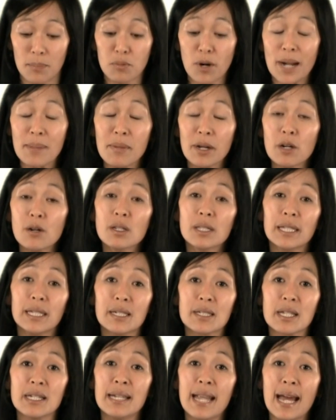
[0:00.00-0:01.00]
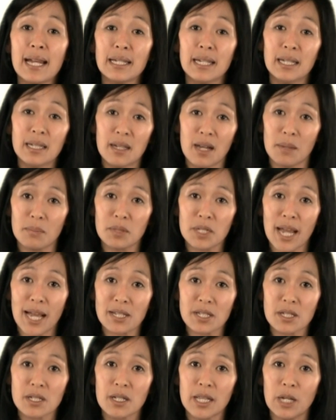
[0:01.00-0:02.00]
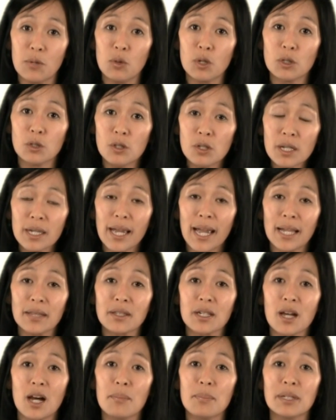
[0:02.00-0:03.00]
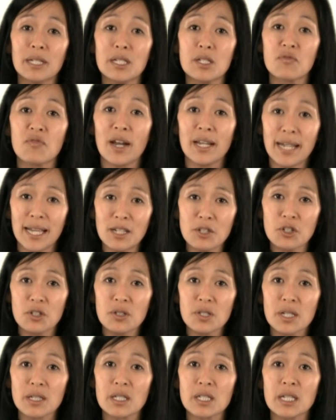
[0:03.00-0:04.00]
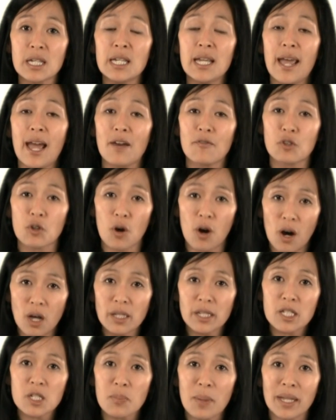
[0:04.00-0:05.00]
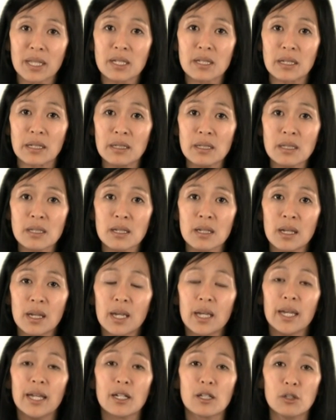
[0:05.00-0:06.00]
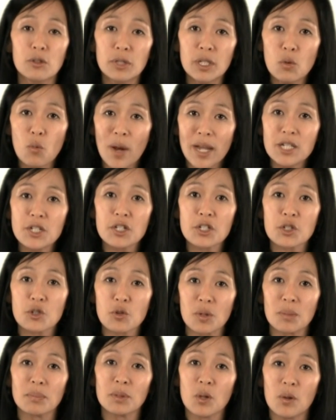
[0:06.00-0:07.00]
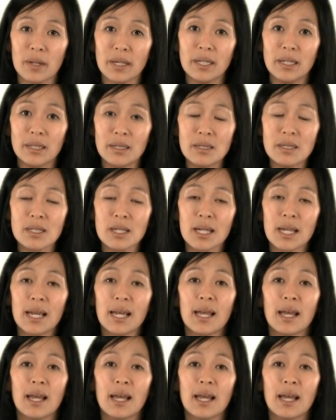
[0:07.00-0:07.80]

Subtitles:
primarily is a net income test. They will look at the company's financials and see, after all expenses, including wages to employees,